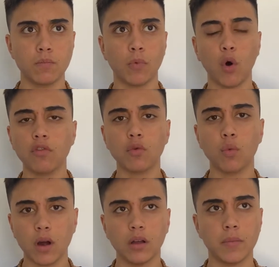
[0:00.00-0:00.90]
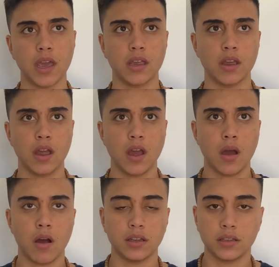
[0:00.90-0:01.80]
overwhelming
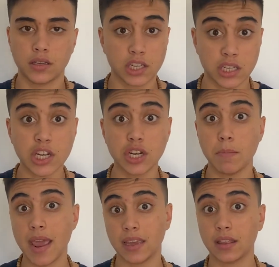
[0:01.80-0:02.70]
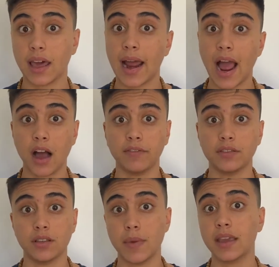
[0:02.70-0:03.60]
decision making that I have
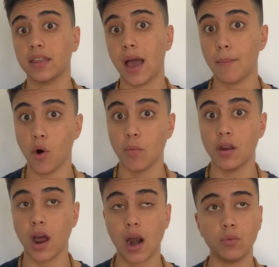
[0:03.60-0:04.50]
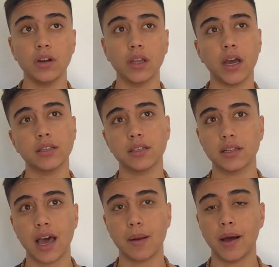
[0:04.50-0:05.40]
to make in that moment. I realize it's
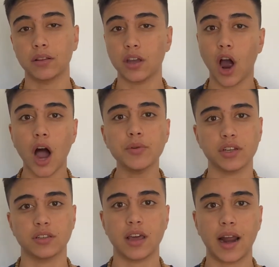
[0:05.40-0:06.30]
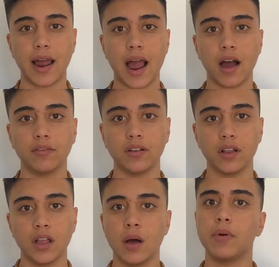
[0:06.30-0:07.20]
not about the options that I have,
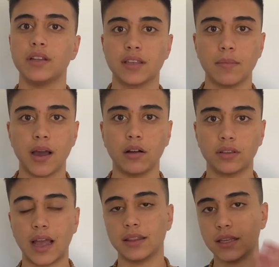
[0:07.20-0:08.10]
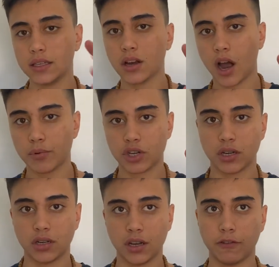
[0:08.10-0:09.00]
but it's about that this
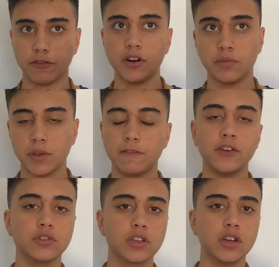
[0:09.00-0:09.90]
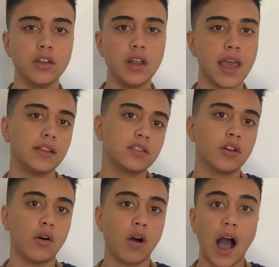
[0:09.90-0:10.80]
option in front of me feels good, and
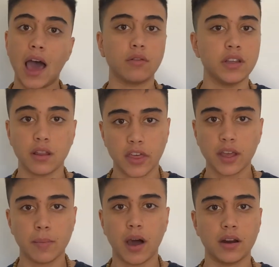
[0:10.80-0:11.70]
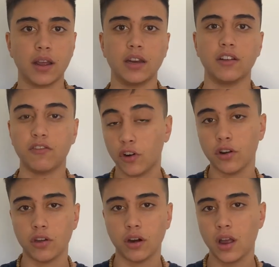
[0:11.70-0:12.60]
so I don't need to think about it any
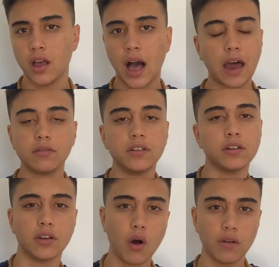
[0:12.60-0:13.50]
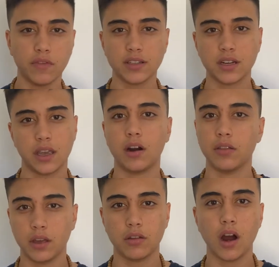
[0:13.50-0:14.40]
further. I don't need to go investigate all
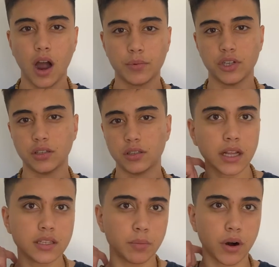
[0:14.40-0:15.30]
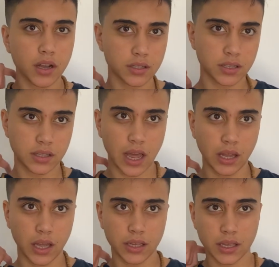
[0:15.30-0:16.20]
the other options. That's a process that
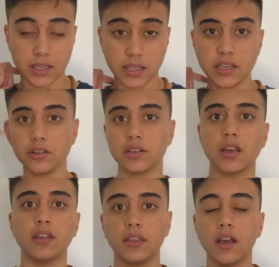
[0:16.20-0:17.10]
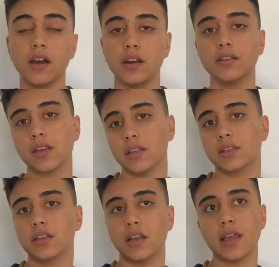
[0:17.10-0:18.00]
is easier said than done.
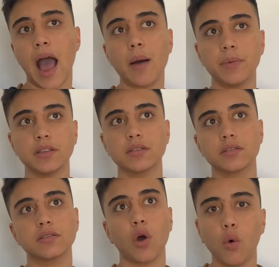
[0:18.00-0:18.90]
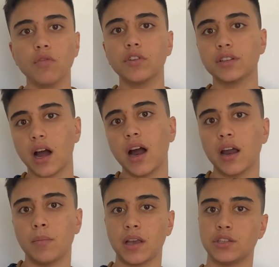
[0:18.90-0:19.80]
It happens over
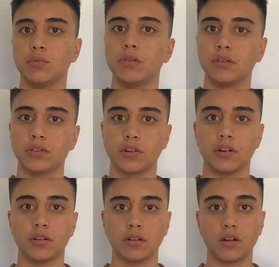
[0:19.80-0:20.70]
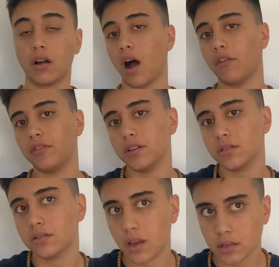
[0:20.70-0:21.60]
time as you build your
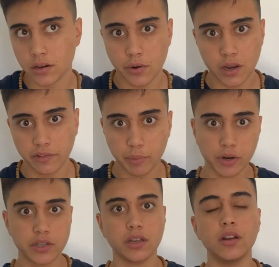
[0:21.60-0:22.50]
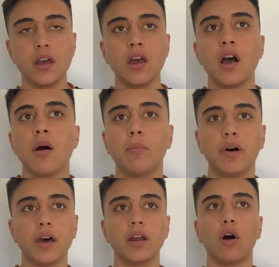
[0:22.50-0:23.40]
confidence as a creative person,
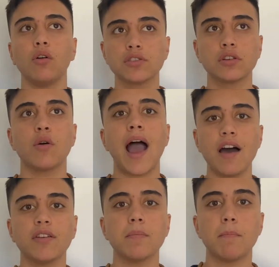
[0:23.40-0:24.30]
but also having